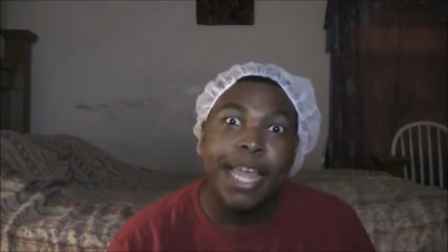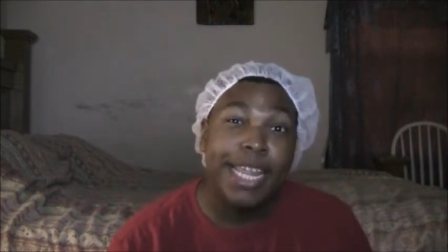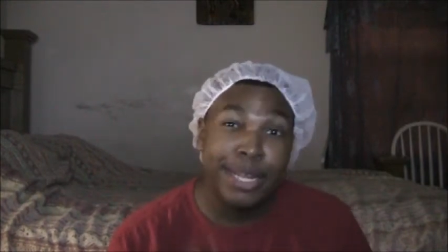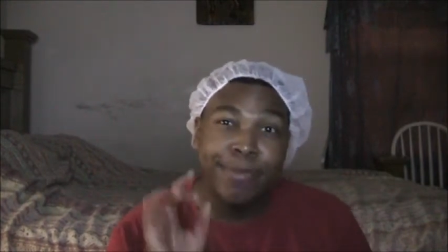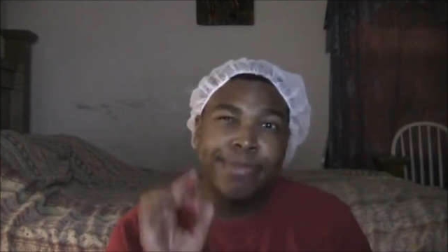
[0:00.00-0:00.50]

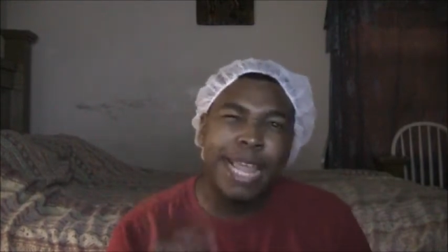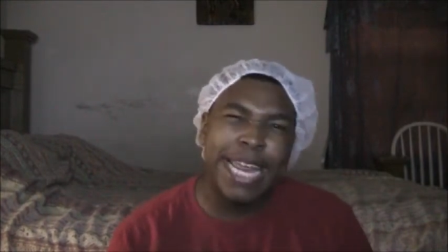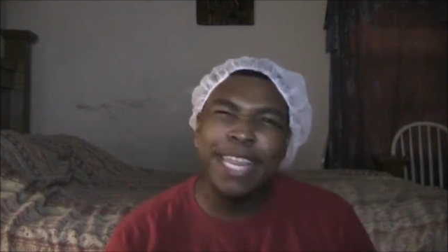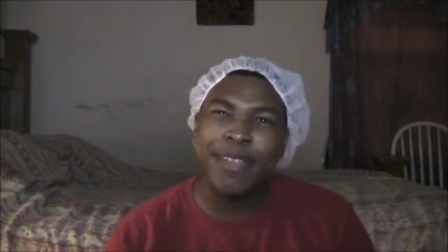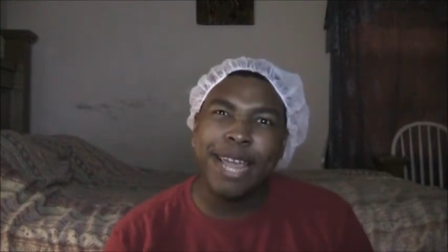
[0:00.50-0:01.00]
And you
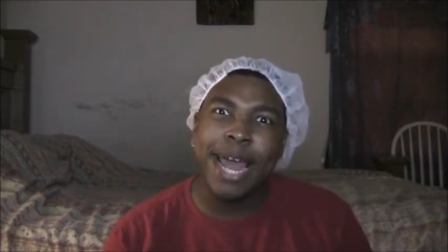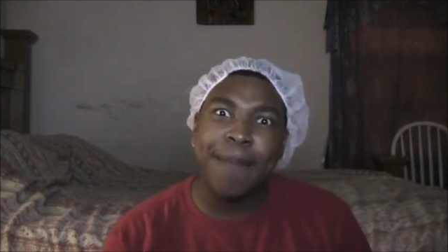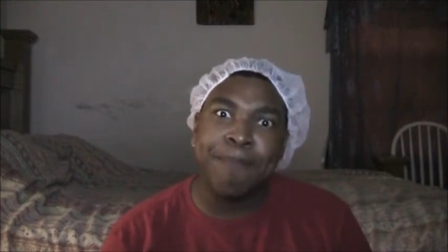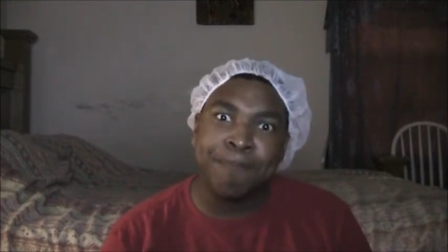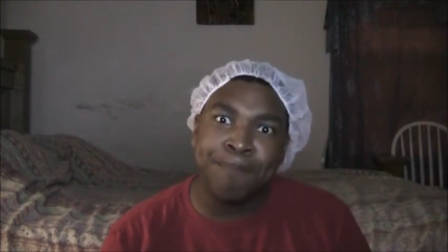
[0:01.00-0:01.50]
think you gotta
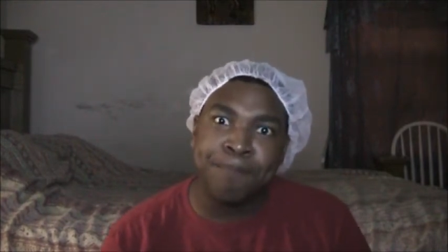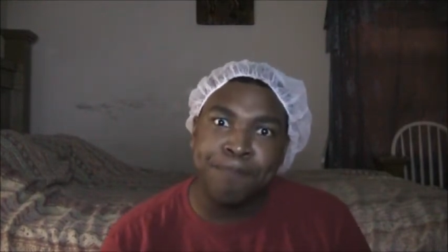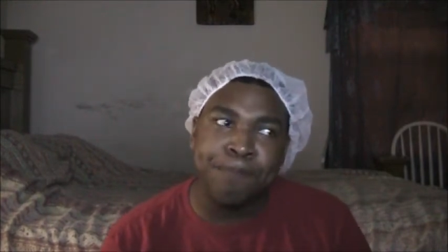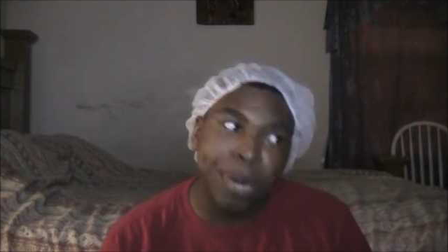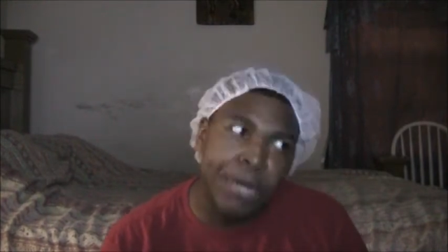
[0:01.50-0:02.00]

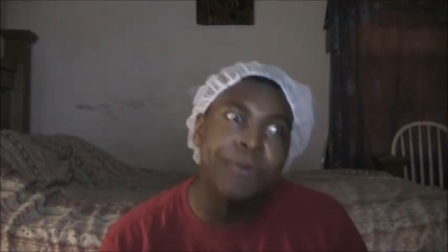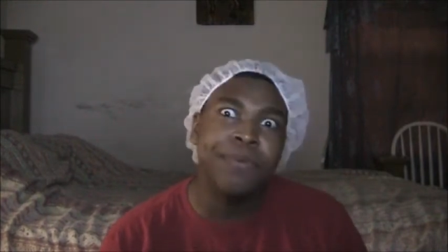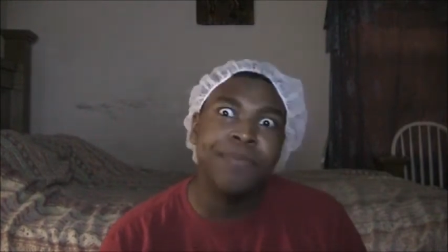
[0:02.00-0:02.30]
poop